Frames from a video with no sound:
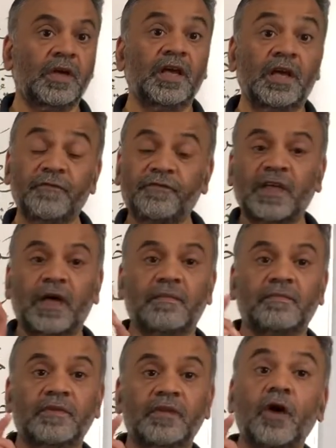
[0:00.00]
Iftah,
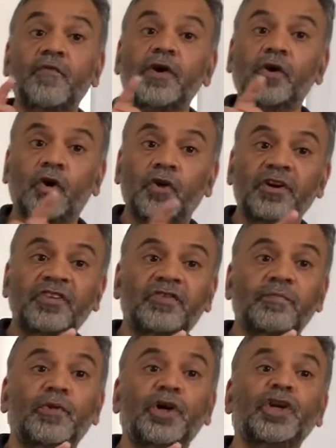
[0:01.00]
now we are ordering
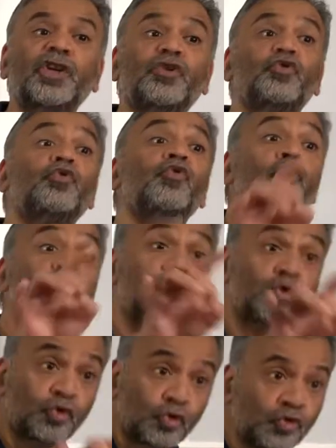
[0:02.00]
somebody to
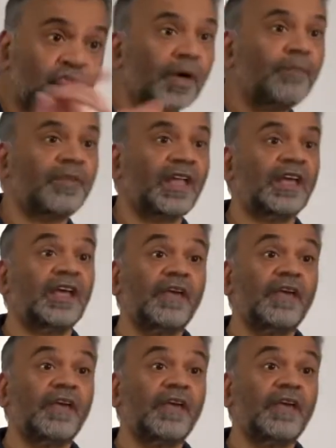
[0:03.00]
do something.